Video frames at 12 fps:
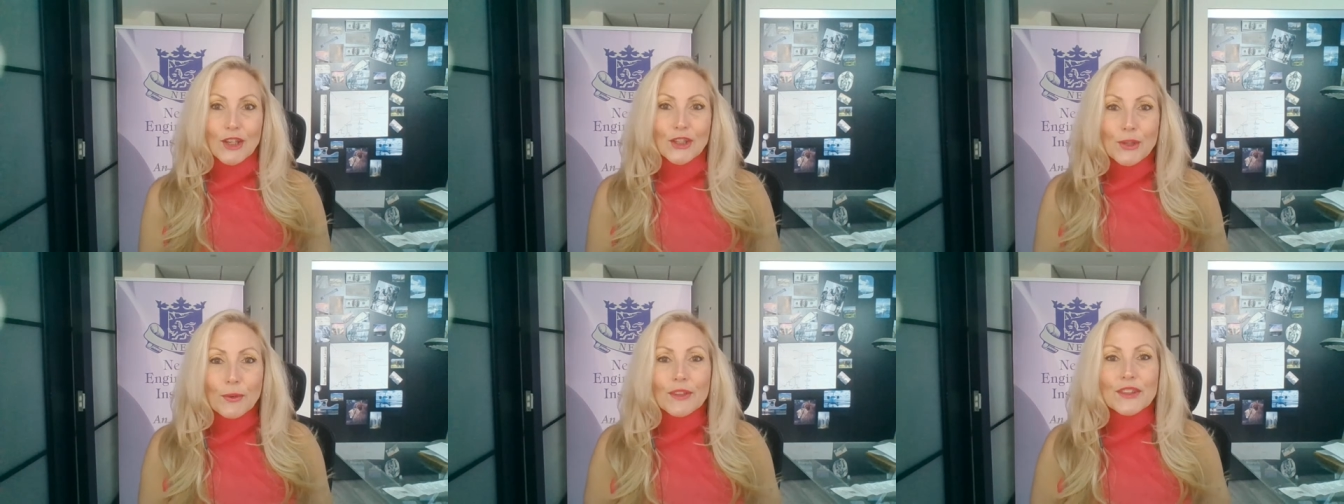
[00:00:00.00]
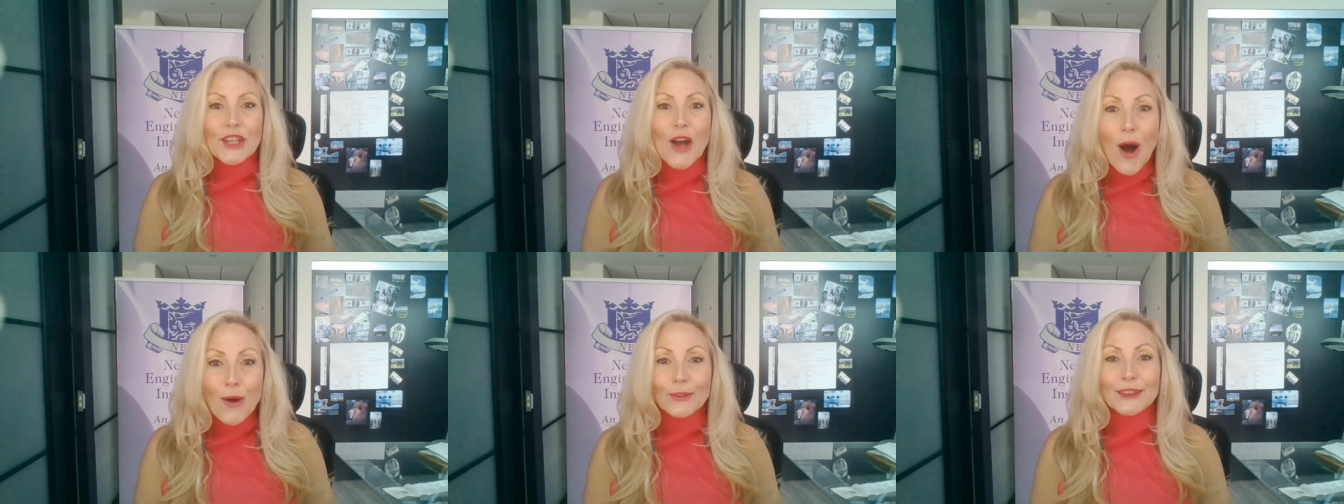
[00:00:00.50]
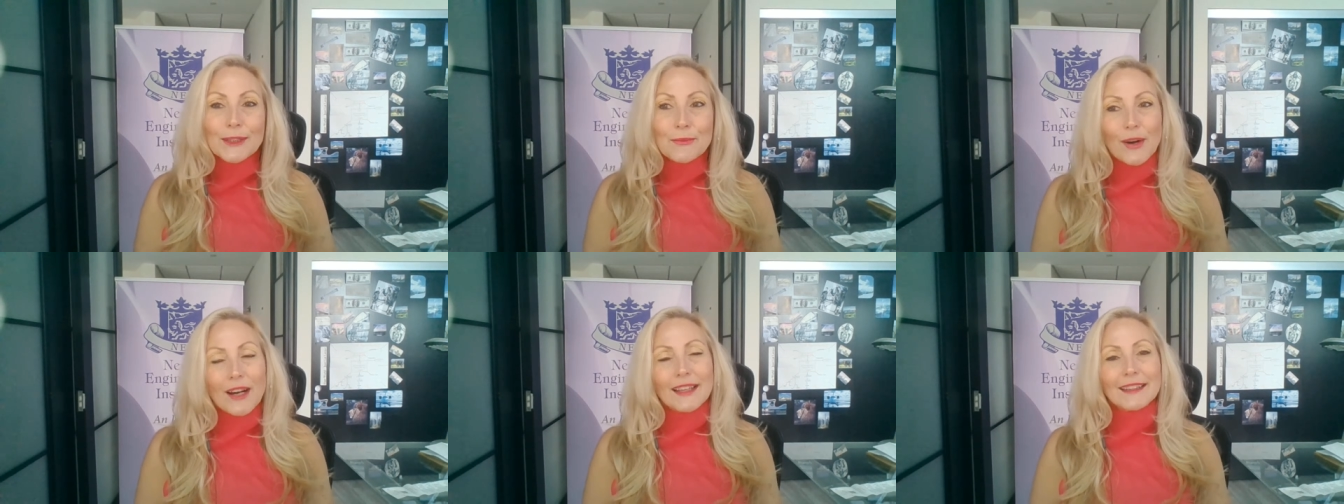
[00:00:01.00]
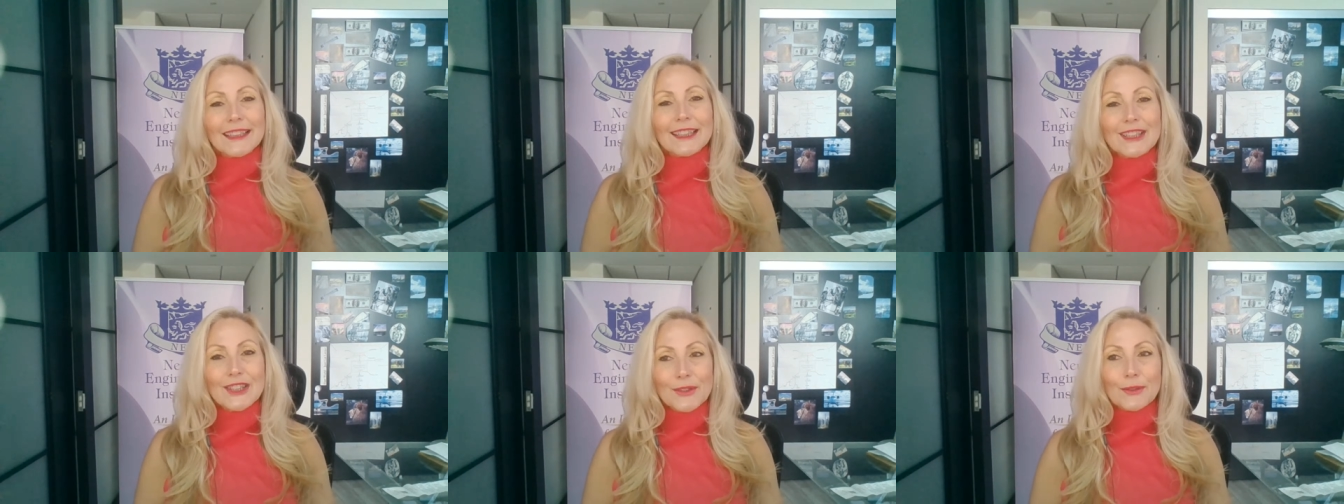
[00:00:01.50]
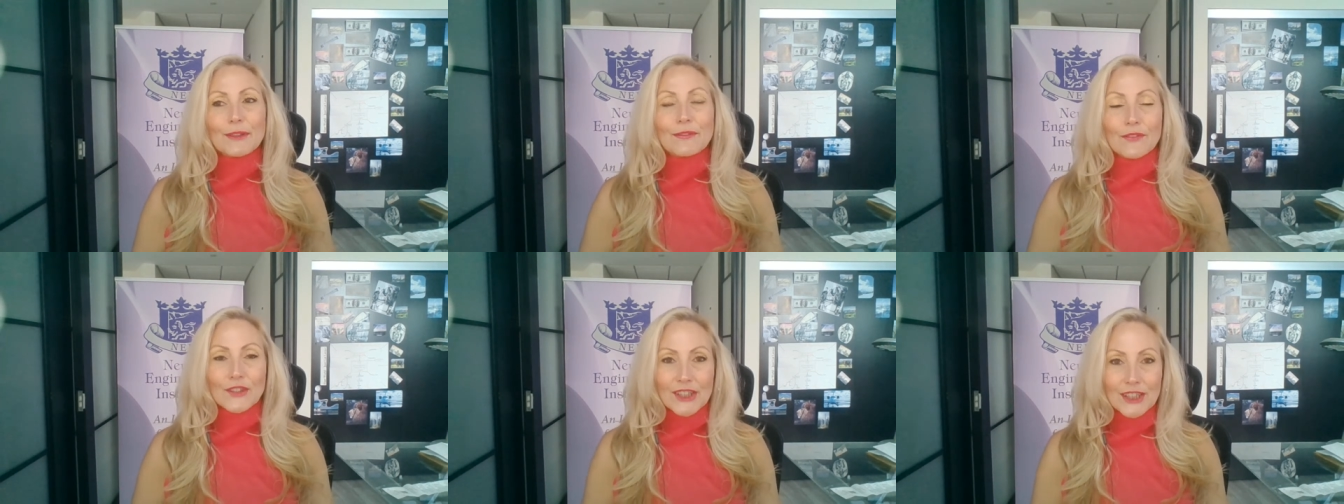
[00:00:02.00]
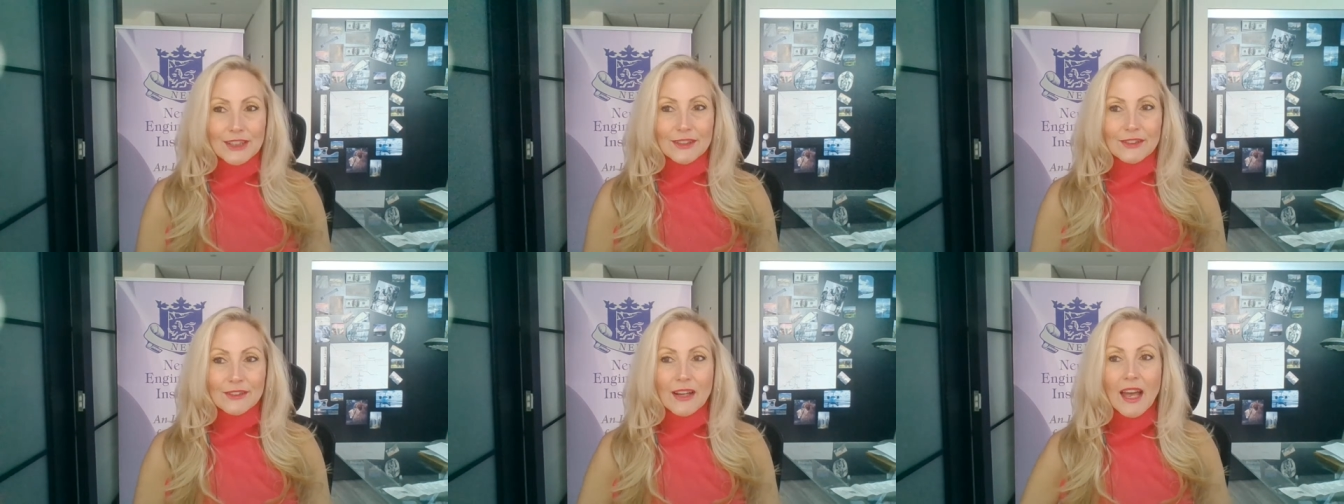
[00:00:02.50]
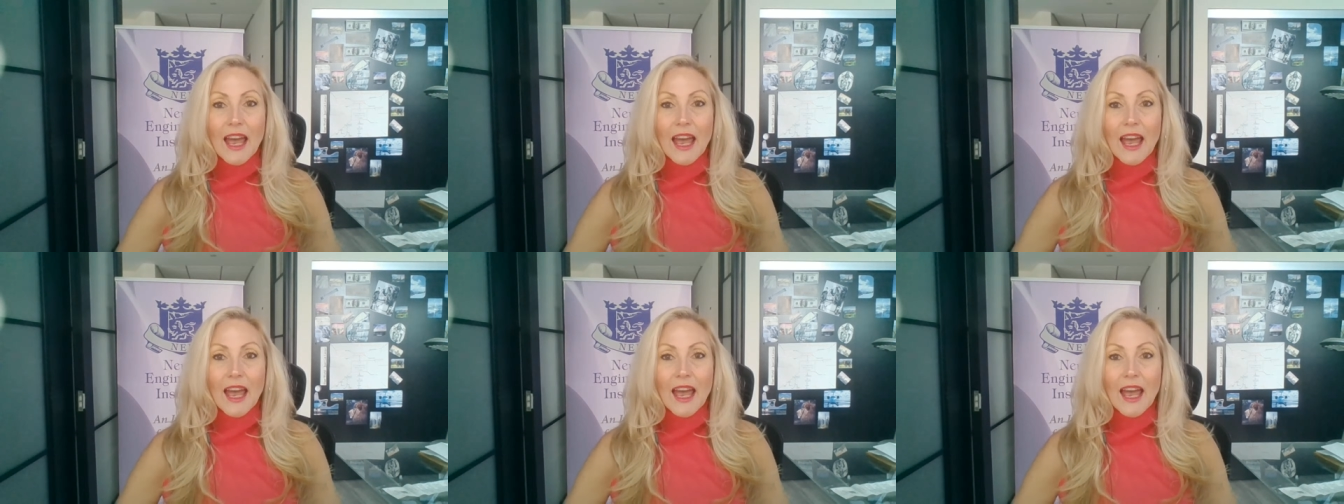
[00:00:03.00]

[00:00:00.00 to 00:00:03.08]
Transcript: You are the only one that can do it for you.